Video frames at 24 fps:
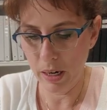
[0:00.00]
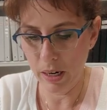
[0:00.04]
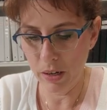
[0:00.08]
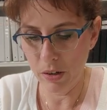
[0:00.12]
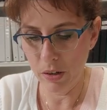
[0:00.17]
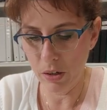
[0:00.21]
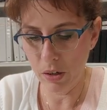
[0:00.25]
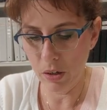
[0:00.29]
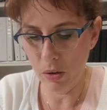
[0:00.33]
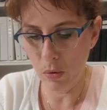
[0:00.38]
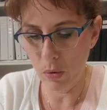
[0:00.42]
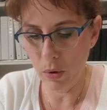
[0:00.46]

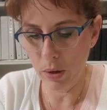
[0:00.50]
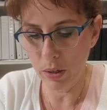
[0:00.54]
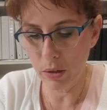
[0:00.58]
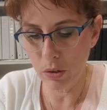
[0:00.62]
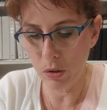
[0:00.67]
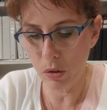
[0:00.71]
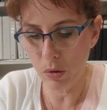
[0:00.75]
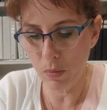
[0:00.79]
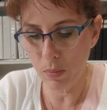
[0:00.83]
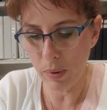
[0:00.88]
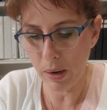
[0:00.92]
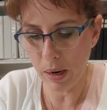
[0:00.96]
and you're going
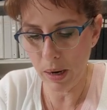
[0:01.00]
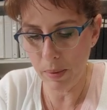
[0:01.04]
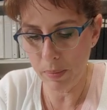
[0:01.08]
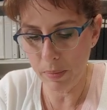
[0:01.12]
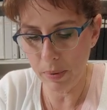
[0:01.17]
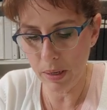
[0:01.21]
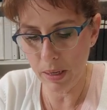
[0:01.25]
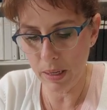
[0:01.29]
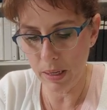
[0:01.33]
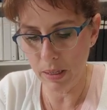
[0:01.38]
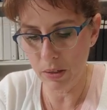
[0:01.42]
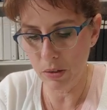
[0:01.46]
to pop
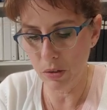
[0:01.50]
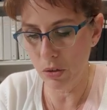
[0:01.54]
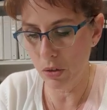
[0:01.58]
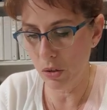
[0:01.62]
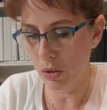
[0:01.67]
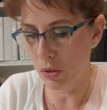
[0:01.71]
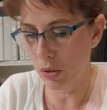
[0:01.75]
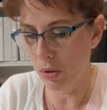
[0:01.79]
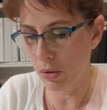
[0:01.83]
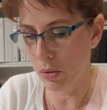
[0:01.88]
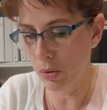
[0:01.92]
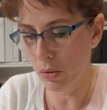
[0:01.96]
it
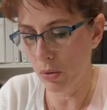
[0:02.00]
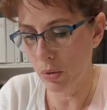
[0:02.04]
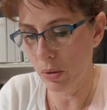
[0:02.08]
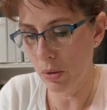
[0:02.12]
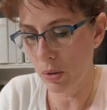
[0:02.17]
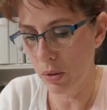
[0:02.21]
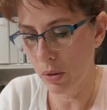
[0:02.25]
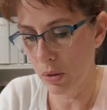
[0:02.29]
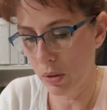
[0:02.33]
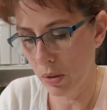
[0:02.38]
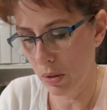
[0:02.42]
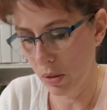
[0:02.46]
into
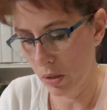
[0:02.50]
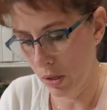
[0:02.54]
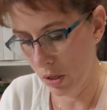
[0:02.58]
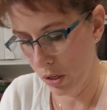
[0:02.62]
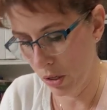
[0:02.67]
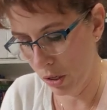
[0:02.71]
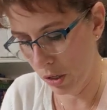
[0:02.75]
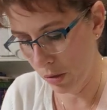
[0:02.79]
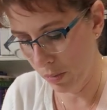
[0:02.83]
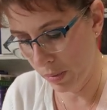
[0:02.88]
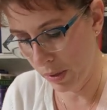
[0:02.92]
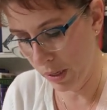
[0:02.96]

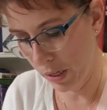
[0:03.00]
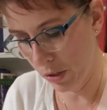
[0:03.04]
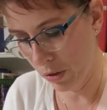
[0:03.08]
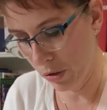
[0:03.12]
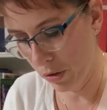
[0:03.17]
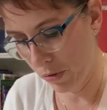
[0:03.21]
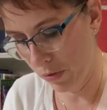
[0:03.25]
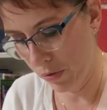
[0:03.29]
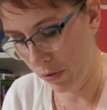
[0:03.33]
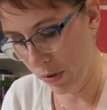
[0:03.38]
your picture